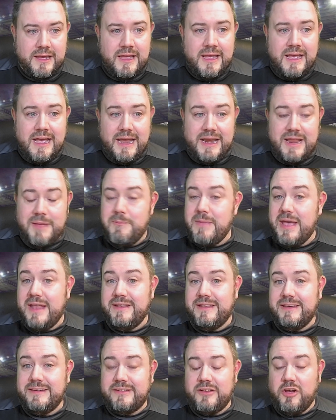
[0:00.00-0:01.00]
And then
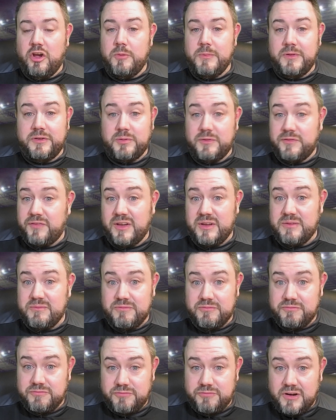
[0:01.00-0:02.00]
Mendes Gomes with a
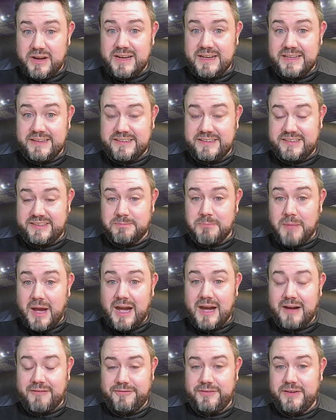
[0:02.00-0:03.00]
really
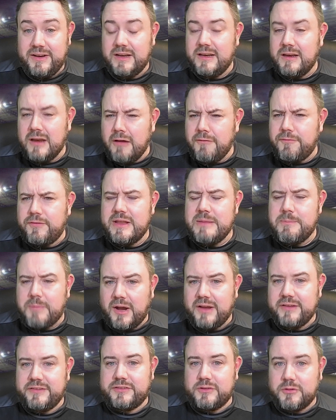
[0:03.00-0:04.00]
smart finish. Lovely
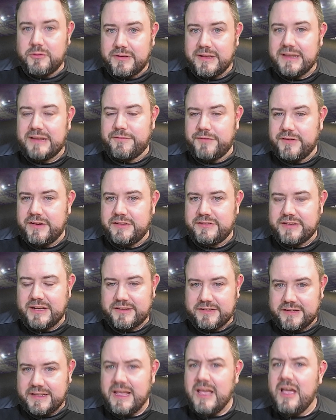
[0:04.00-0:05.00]
bicycle kick finish,
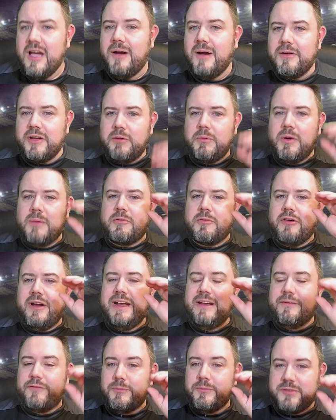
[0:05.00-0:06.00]
actually. I'm going to upgrade
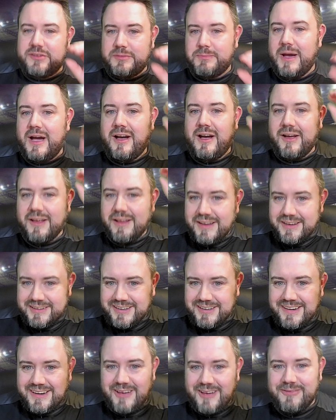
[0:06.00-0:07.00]
it from smart
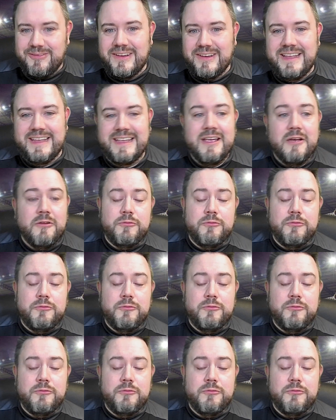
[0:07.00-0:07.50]
to lovely.